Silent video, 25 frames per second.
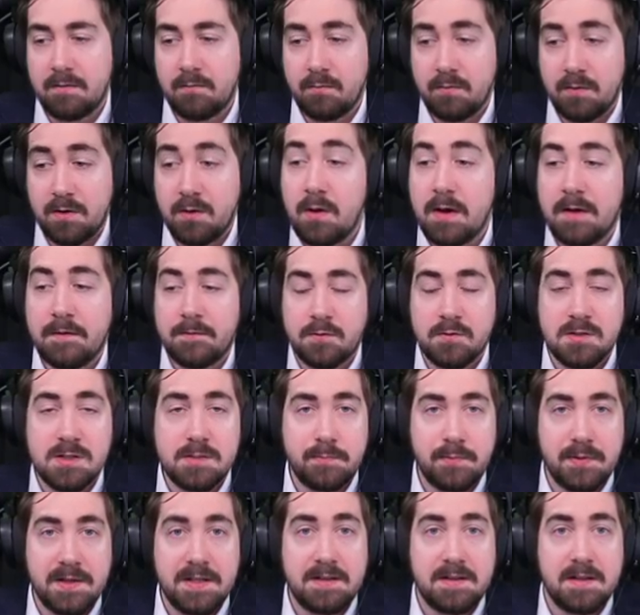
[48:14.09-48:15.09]
you have to
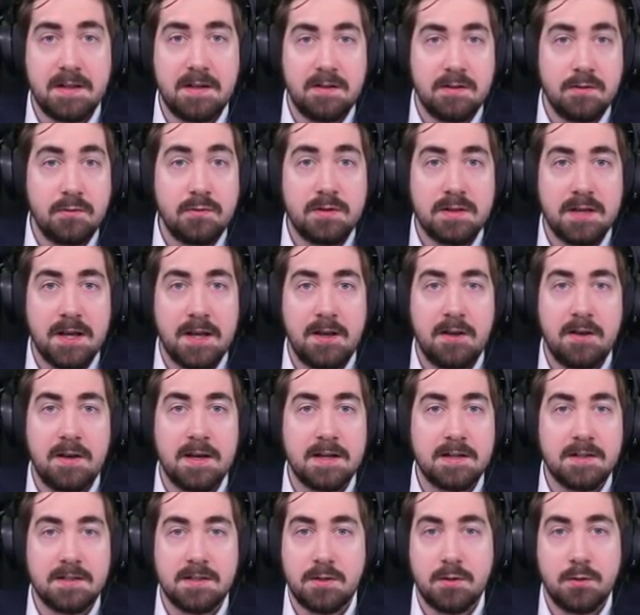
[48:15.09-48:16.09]
split the loot that you
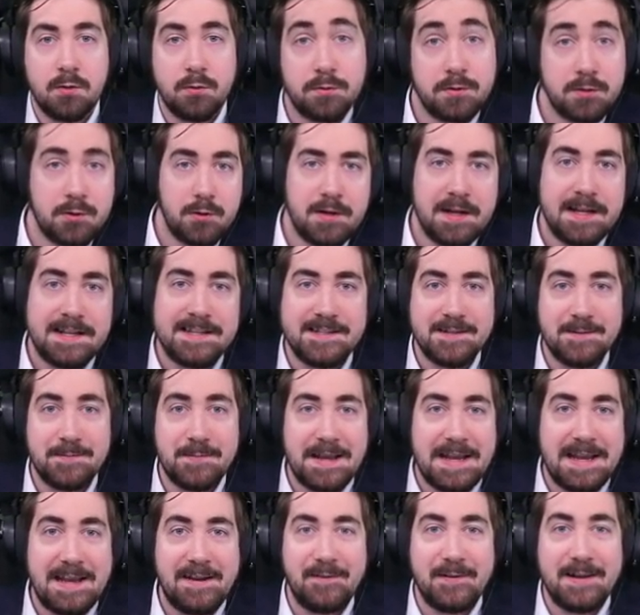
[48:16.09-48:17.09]
get too, so it ends up
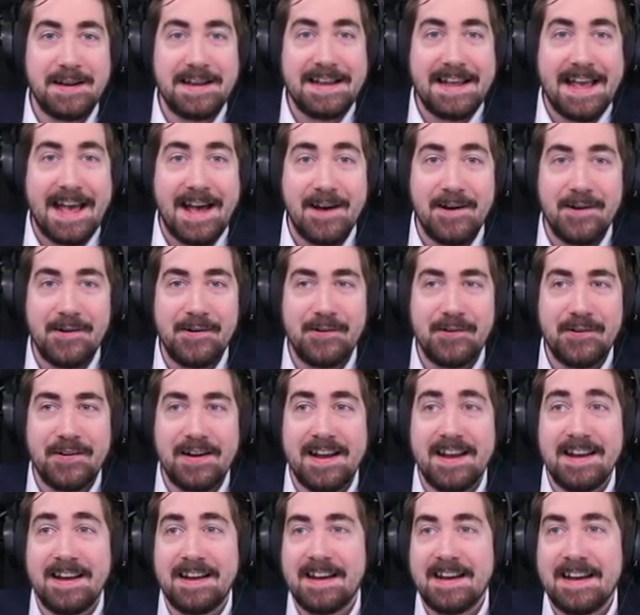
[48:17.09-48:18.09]
evening out,
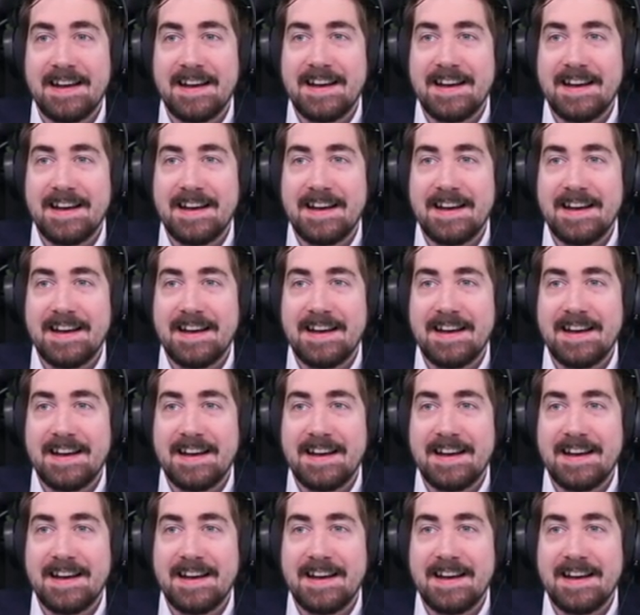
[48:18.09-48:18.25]
right?